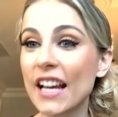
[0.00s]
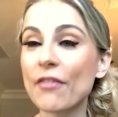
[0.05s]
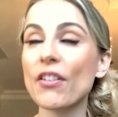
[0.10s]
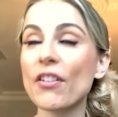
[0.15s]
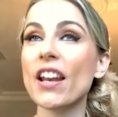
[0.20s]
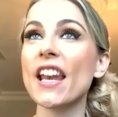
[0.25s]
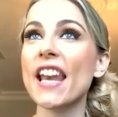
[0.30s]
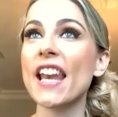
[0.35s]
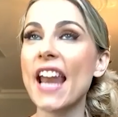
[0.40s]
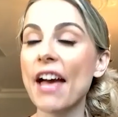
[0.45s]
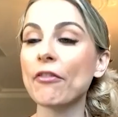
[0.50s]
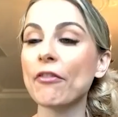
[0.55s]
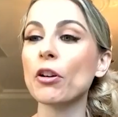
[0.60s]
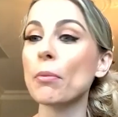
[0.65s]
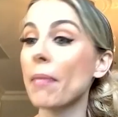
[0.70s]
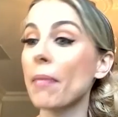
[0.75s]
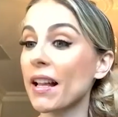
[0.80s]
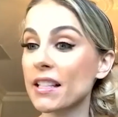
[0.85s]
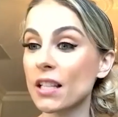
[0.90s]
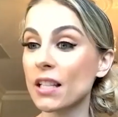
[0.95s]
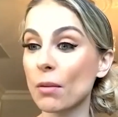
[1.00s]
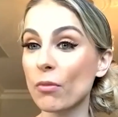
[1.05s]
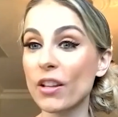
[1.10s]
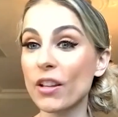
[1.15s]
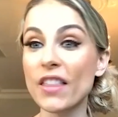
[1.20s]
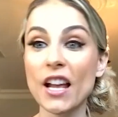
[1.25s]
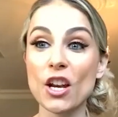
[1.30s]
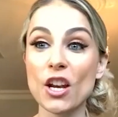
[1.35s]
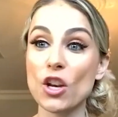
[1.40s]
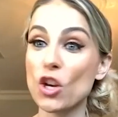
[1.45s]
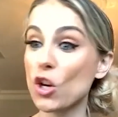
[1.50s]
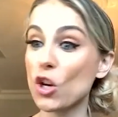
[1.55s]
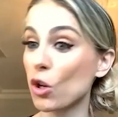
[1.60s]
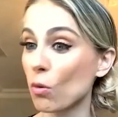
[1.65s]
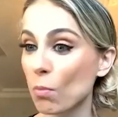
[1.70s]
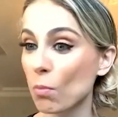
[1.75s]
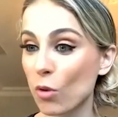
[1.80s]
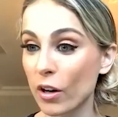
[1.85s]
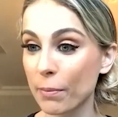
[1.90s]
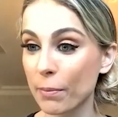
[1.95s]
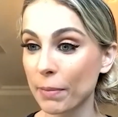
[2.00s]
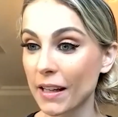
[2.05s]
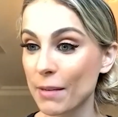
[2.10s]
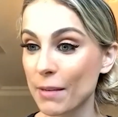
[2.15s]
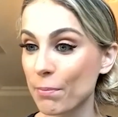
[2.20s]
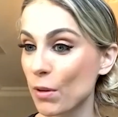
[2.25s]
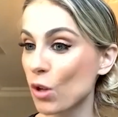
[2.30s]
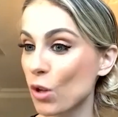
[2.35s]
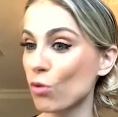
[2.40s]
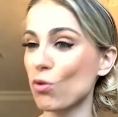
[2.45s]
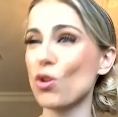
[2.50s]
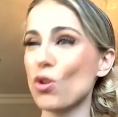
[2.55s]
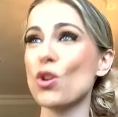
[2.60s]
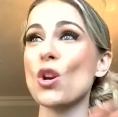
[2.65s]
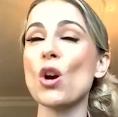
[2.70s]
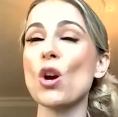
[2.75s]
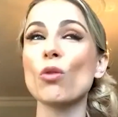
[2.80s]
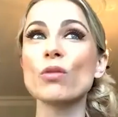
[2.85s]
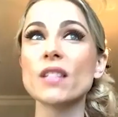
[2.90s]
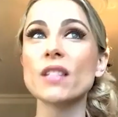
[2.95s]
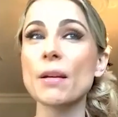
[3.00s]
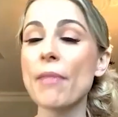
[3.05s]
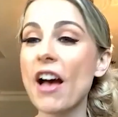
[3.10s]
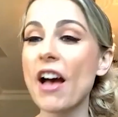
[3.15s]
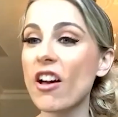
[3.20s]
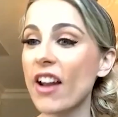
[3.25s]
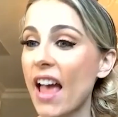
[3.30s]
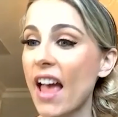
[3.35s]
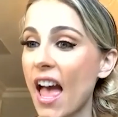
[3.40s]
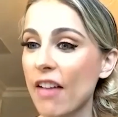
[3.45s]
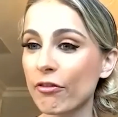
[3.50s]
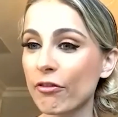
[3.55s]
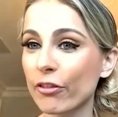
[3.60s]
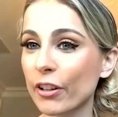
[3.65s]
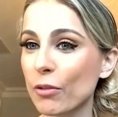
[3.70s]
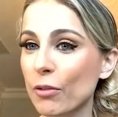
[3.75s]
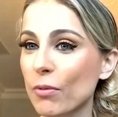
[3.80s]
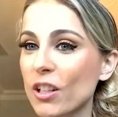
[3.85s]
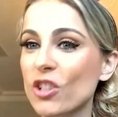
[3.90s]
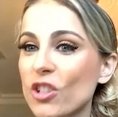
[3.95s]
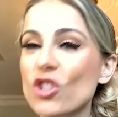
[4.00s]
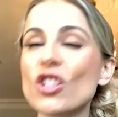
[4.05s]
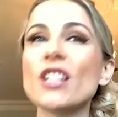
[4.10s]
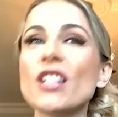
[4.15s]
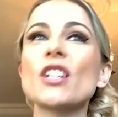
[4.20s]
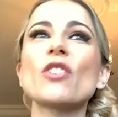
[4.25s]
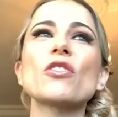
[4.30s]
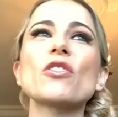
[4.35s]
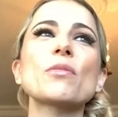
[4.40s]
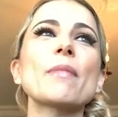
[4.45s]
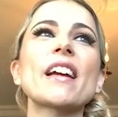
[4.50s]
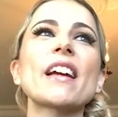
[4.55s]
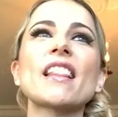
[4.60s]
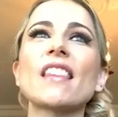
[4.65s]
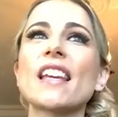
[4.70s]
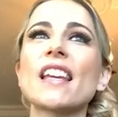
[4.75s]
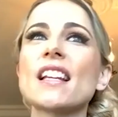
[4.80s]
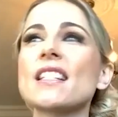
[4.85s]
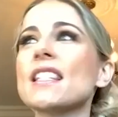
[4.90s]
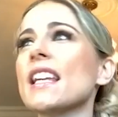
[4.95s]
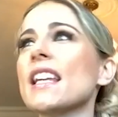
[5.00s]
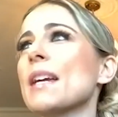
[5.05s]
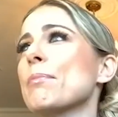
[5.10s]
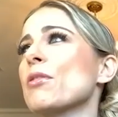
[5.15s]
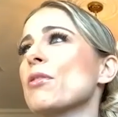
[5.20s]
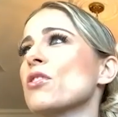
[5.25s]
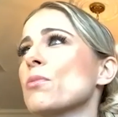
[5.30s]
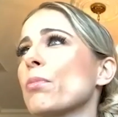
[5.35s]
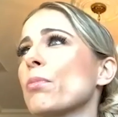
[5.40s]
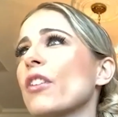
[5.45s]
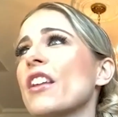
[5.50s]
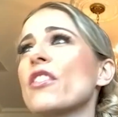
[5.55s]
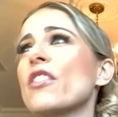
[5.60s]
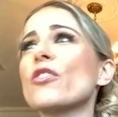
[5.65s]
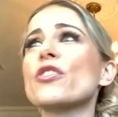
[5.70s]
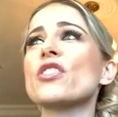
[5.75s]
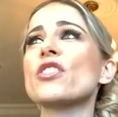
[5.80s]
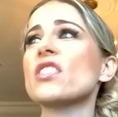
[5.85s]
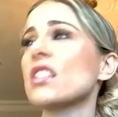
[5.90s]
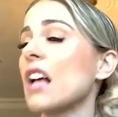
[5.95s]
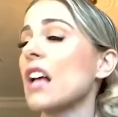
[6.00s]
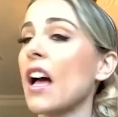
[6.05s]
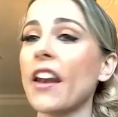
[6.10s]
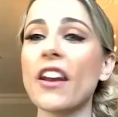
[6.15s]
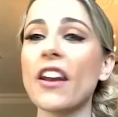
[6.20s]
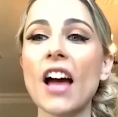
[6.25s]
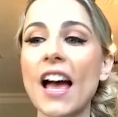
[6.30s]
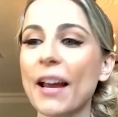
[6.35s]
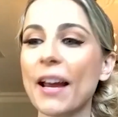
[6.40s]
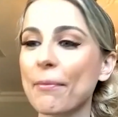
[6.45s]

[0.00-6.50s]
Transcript: I've never met someone that knew more people, knows about everyone. She knows my landscaper's brother's son. I